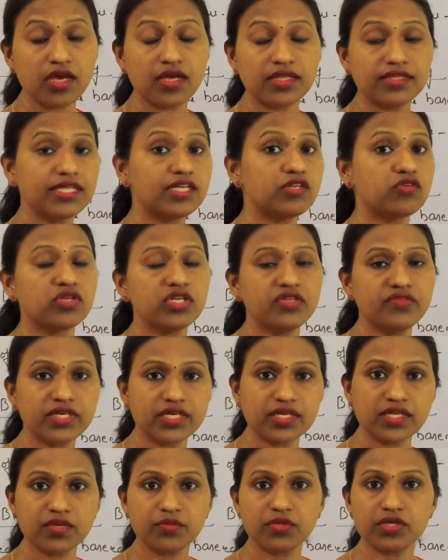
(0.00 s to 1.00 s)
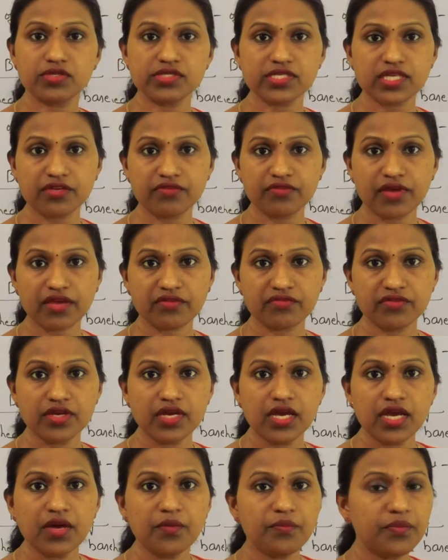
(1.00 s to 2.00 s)
Then only we can able to survive.
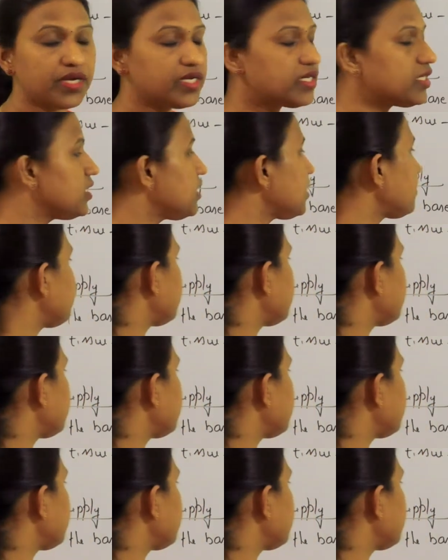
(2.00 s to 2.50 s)
But here